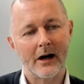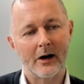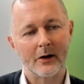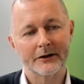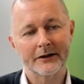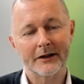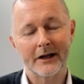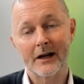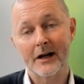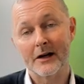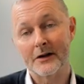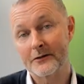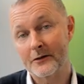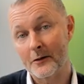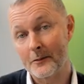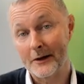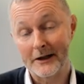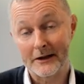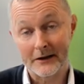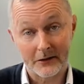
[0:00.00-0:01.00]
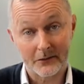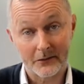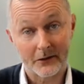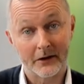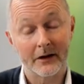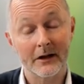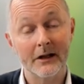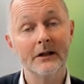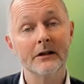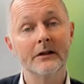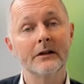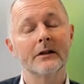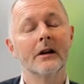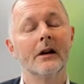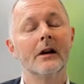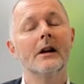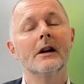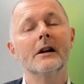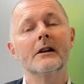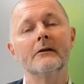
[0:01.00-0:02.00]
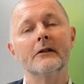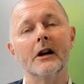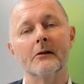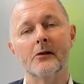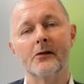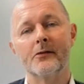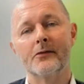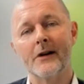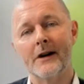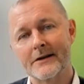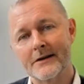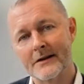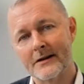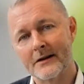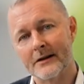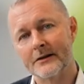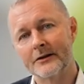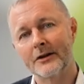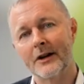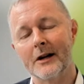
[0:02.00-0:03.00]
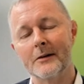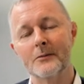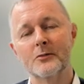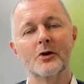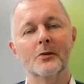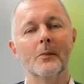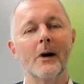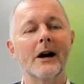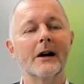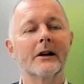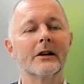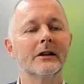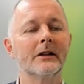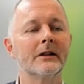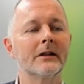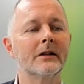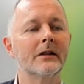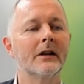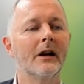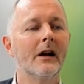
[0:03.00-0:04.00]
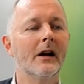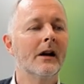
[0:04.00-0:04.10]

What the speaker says: our satellites for many different things. We have a faster time to market.